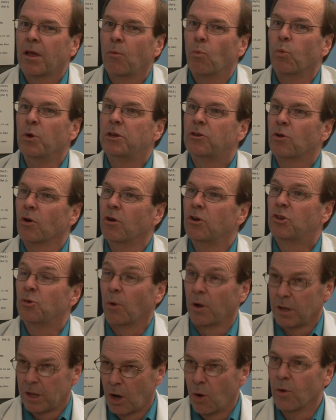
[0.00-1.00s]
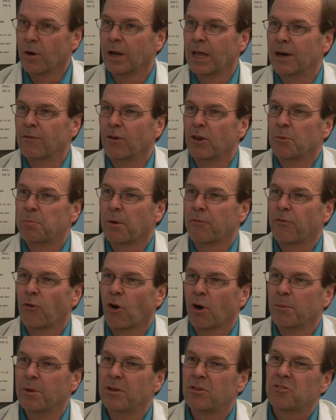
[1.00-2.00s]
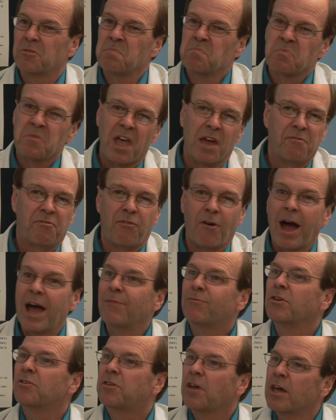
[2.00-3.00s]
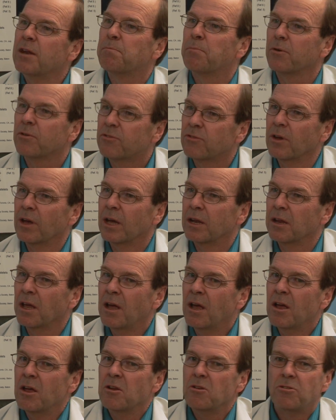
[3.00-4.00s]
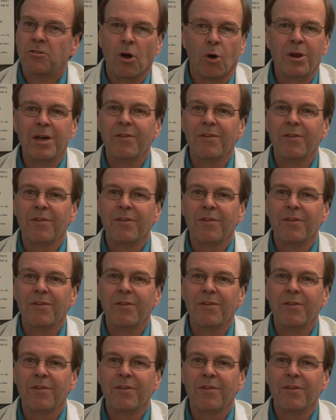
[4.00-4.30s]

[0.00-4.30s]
return to a lower level of performance, and 5 to 10% don't